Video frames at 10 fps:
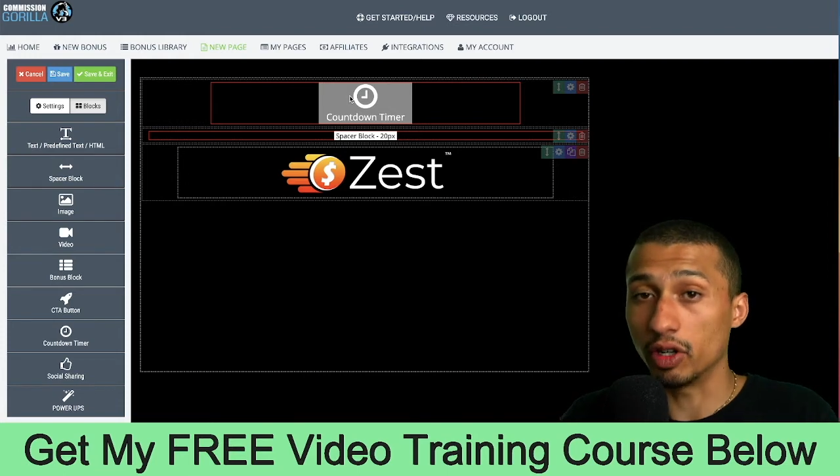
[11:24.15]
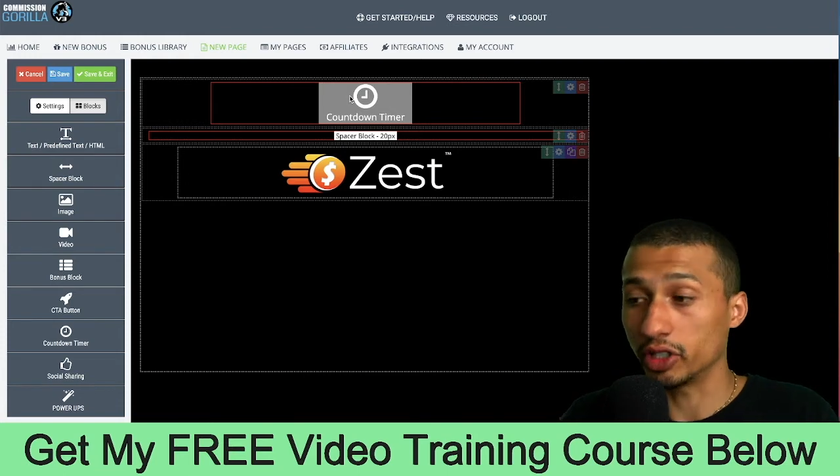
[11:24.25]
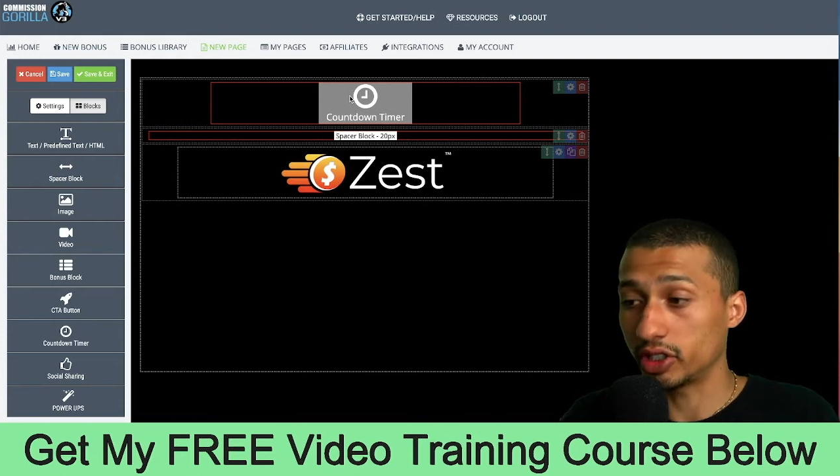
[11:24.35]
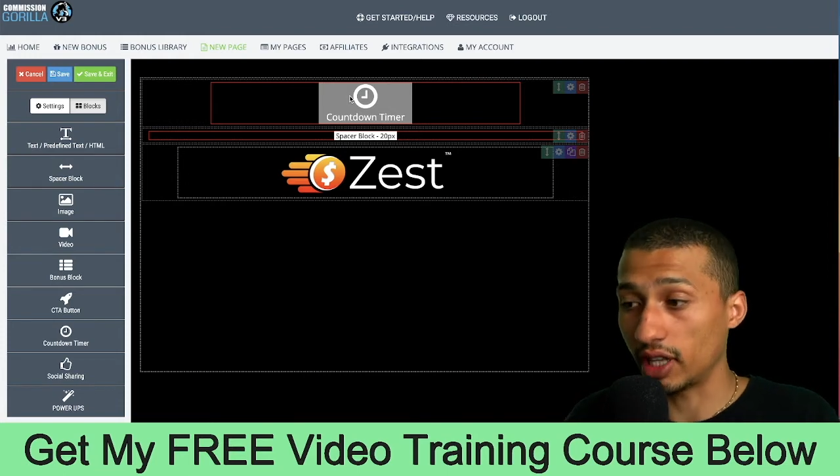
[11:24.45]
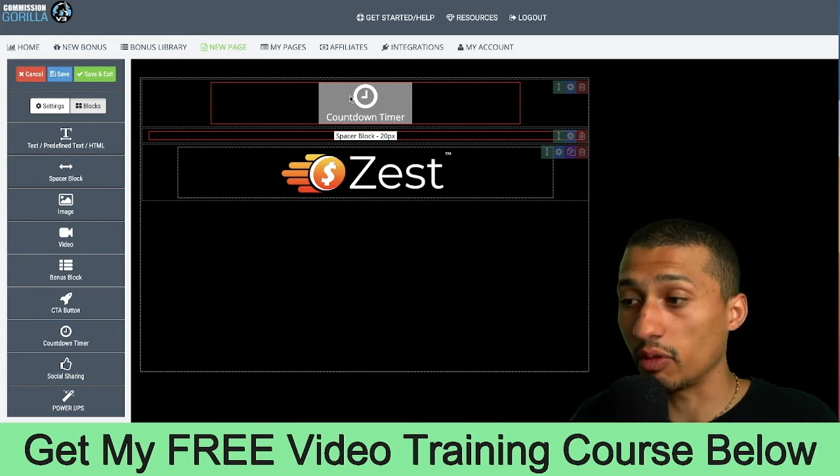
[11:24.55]

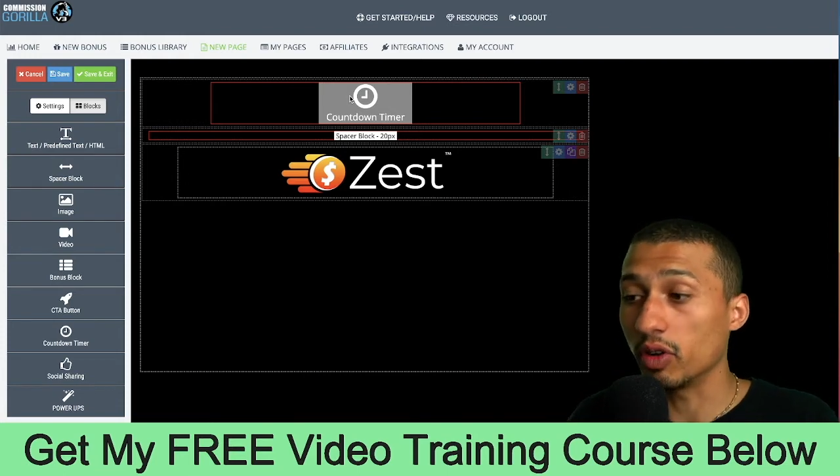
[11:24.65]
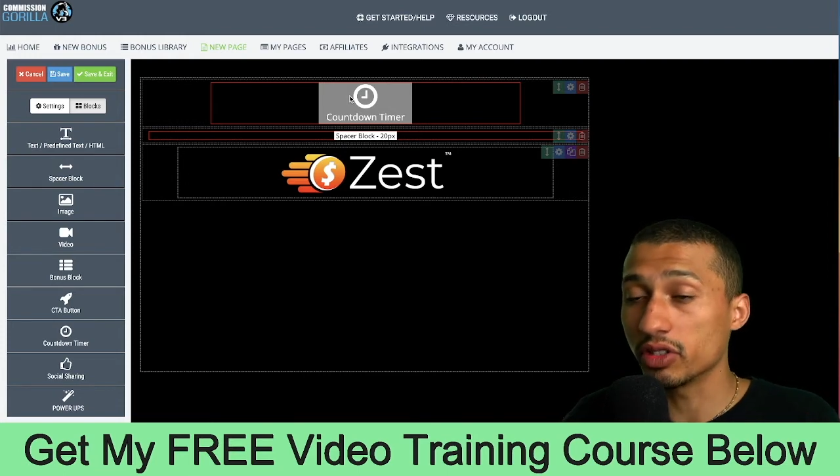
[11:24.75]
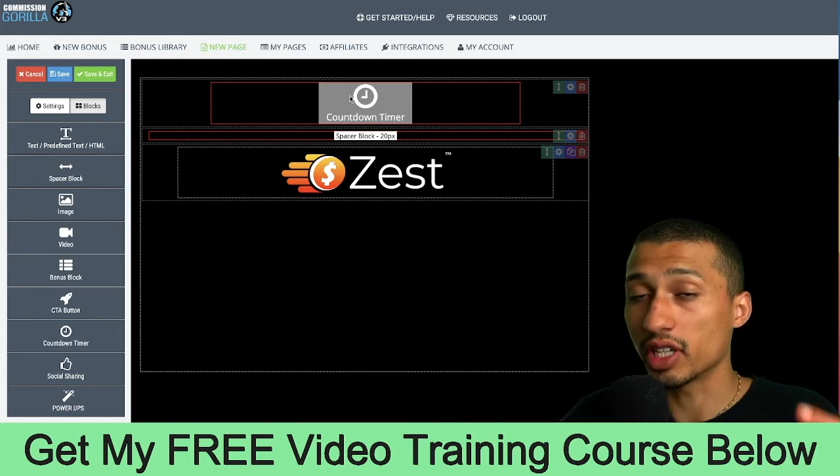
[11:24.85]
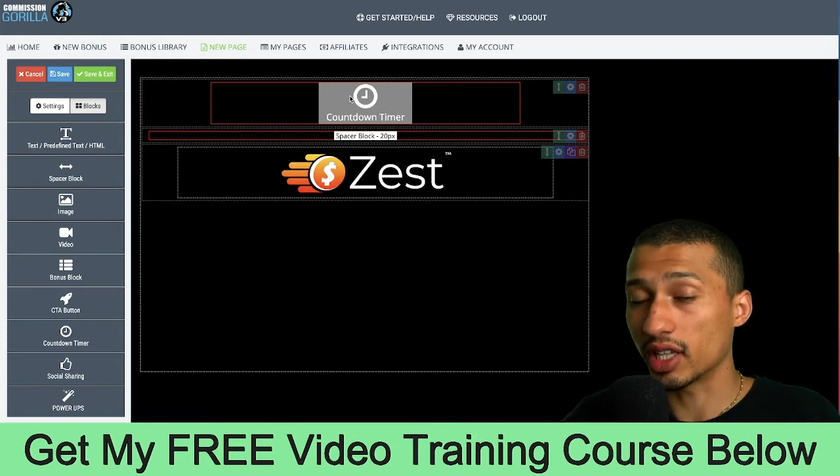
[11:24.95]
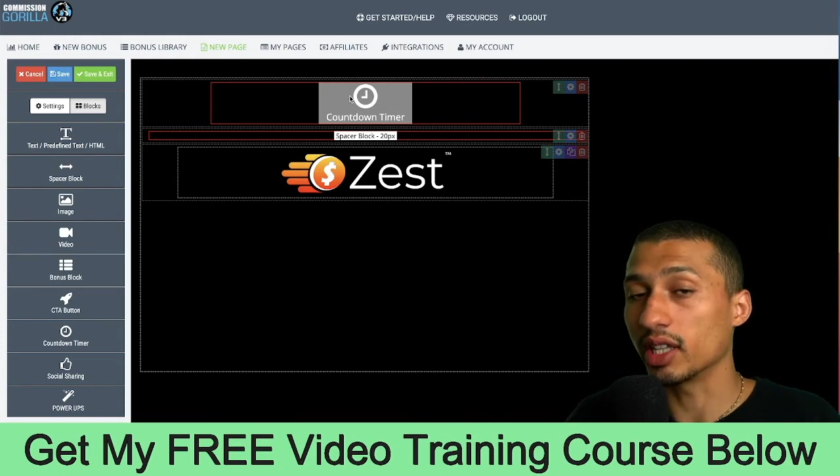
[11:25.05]
They want to
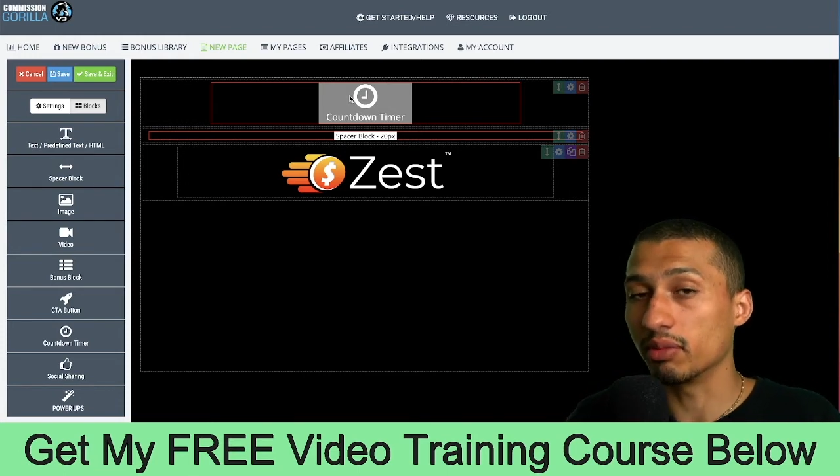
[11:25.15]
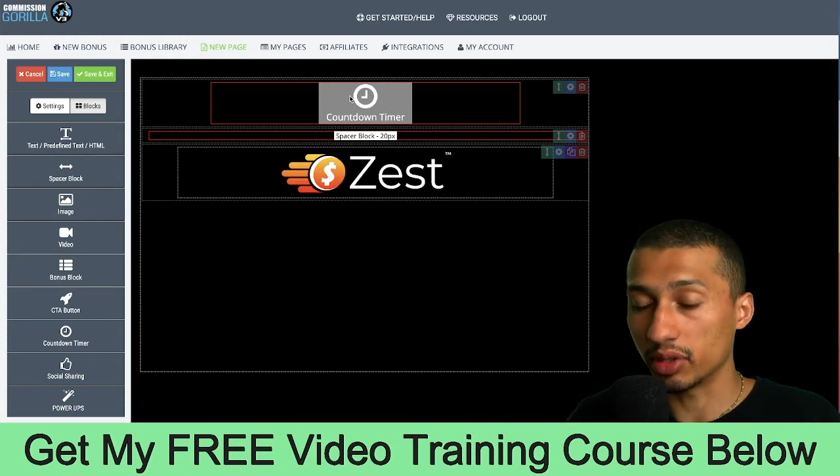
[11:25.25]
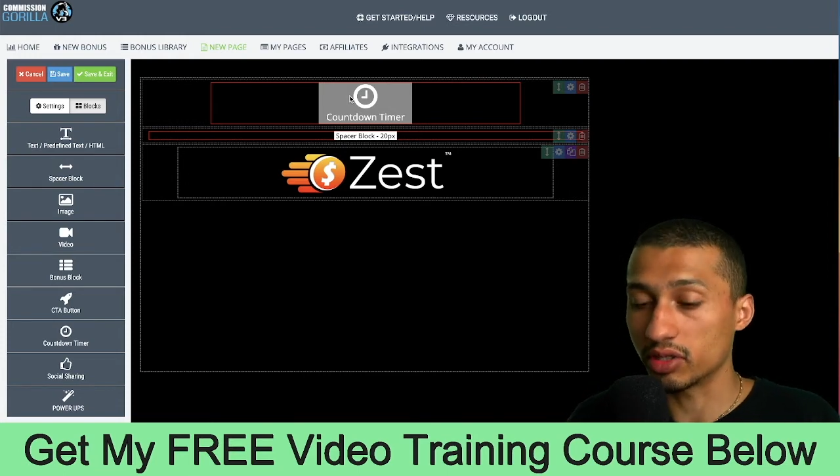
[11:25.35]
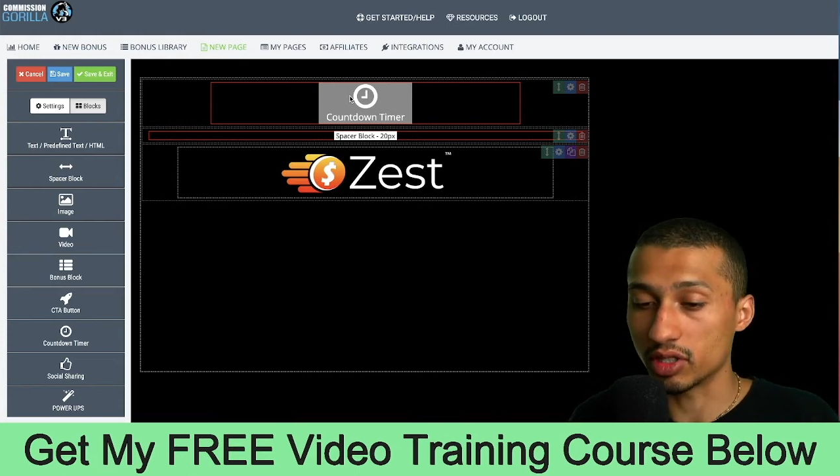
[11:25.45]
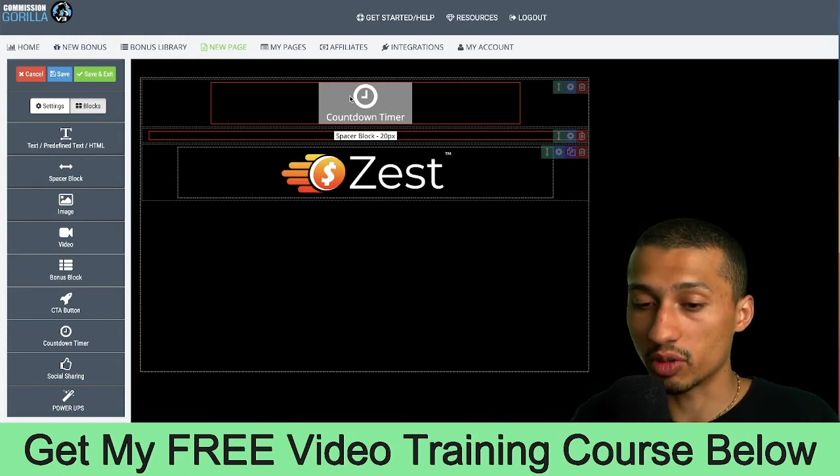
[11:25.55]
click the buttons
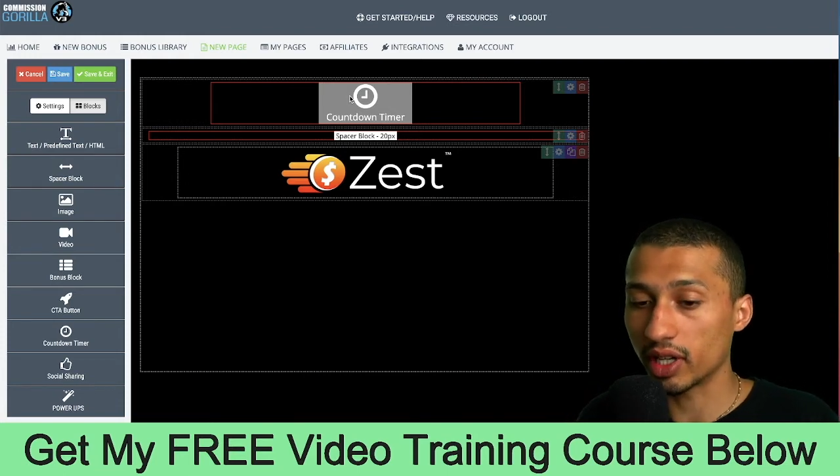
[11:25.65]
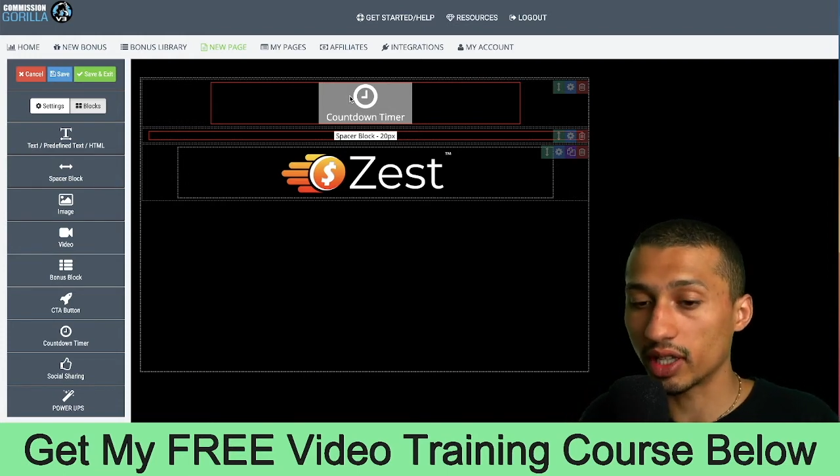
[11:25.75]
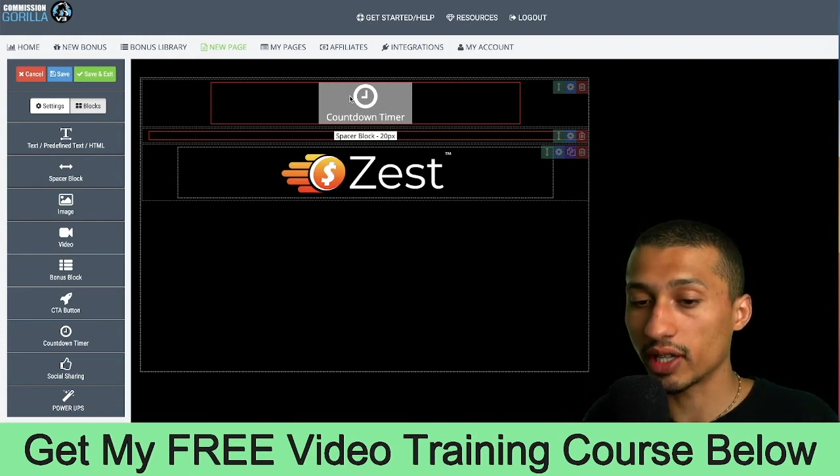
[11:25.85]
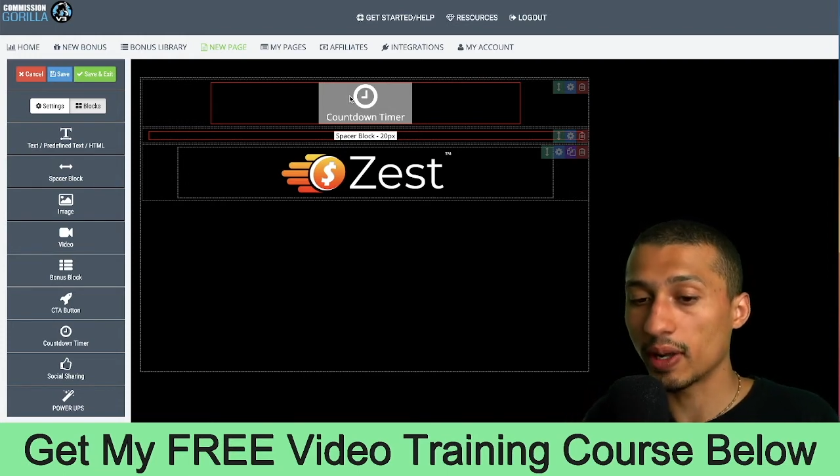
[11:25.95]
quickly,